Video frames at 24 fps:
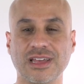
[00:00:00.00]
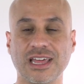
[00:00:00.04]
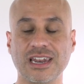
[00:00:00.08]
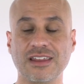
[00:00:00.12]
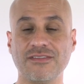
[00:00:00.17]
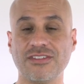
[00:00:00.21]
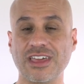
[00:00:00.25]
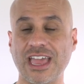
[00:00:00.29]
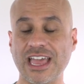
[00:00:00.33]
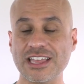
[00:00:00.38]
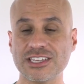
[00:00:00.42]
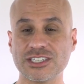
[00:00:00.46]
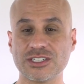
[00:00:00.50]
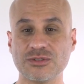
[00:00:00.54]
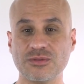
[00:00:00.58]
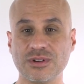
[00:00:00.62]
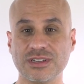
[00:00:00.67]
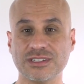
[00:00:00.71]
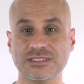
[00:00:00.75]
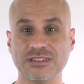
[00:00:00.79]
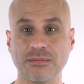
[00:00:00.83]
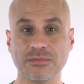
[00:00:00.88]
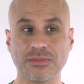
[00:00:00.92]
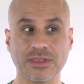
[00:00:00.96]
And if the answer
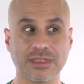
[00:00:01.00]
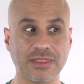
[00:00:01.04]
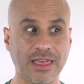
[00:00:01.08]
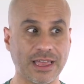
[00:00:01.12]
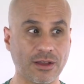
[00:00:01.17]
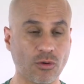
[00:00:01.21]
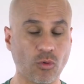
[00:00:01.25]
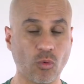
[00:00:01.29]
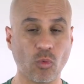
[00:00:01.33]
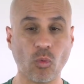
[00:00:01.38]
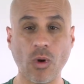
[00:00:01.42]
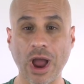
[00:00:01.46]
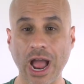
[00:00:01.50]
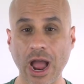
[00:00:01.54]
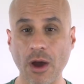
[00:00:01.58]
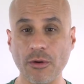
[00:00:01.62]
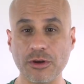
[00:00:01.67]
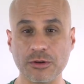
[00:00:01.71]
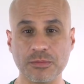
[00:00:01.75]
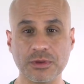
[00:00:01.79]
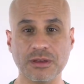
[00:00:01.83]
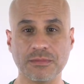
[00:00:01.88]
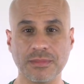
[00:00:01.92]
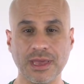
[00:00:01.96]
is something like,
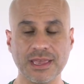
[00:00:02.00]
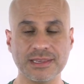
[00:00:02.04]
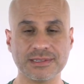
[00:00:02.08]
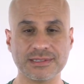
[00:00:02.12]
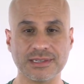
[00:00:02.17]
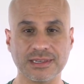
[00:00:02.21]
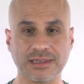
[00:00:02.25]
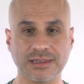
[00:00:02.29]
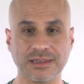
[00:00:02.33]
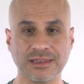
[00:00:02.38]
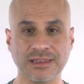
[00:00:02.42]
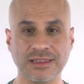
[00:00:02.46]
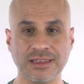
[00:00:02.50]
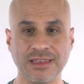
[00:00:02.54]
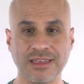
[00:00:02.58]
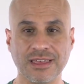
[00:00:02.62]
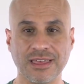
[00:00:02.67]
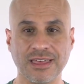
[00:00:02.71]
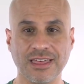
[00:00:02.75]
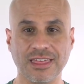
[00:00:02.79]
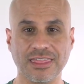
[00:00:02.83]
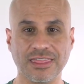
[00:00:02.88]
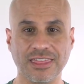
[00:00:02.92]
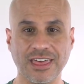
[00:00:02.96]
wow, it'd be amazing,
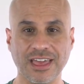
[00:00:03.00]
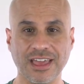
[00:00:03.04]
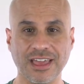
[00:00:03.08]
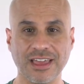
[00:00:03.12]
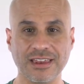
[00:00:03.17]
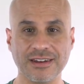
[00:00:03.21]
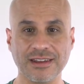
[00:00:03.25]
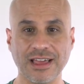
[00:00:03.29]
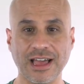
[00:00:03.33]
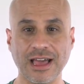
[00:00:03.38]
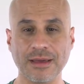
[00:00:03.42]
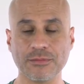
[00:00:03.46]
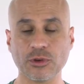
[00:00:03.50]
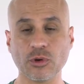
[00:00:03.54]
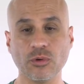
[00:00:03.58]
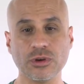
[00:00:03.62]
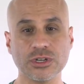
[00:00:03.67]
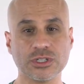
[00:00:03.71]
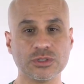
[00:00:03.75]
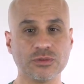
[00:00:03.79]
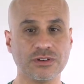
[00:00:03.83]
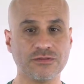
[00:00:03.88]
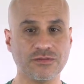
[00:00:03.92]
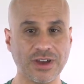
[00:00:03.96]
then I'm
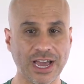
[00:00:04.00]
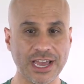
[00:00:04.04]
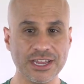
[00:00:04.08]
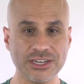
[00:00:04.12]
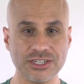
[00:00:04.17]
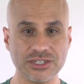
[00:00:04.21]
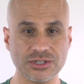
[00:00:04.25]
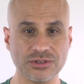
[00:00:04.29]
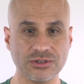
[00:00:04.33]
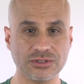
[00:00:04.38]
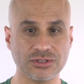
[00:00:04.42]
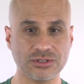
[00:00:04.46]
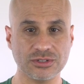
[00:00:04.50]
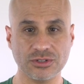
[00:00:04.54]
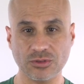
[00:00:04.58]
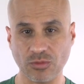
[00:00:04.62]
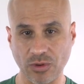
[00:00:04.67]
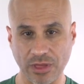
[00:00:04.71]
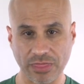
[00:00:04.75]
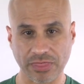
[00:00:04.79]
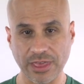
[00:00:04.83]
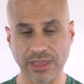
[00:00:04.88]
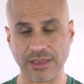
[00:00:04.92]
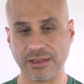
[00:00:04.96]
going to invite you to do
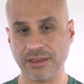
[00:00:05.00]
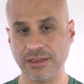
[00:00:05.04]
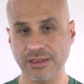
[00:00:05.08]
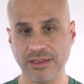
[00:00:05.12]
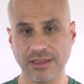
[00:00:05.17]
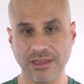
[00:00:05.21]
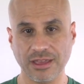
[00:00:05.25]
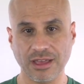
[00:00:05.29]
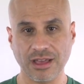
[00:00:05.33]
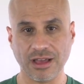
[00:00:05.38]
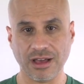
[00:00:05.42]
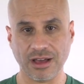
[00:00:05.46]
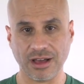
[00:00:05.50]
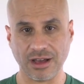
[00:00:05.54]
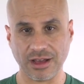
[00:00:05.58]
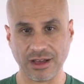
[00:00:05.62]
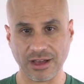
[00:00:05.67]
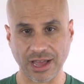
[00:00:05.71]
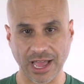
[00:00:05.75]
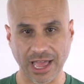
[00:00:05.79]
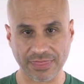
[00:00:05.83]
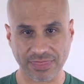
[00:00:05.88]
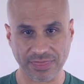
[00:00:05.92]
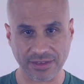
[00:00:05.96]
one thing.
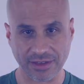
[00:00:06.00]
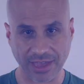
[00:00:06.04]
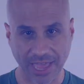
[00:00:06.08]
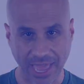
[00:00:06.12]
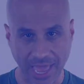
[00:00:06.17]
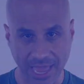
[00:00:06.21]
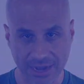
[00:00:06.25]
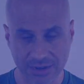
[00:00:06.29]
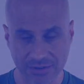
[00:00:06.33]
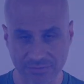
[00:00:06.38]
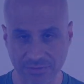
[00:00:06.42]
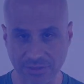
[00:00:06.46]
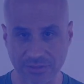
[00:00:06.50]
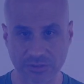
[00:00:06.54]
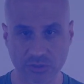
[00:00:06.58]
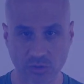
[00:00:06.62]
At the end of the